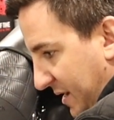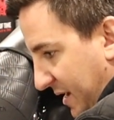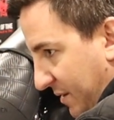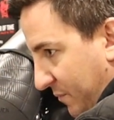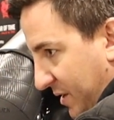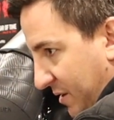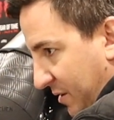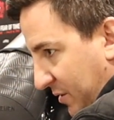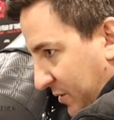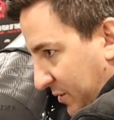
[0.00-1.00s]
And we are
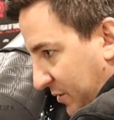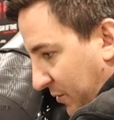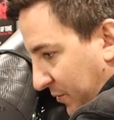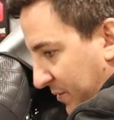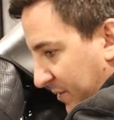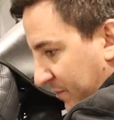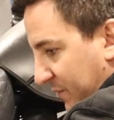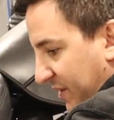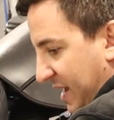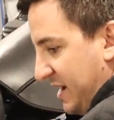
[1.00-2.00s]
golden.
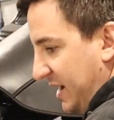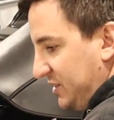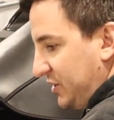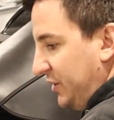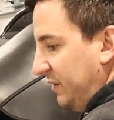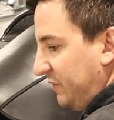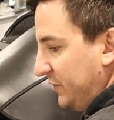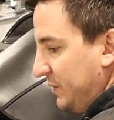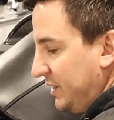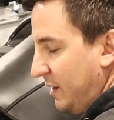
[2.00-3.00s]
We got nice clean
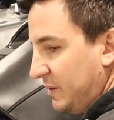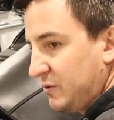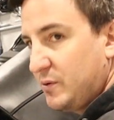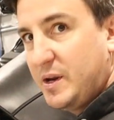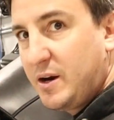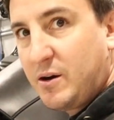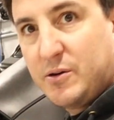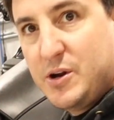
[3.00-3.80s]
fluid coming through here.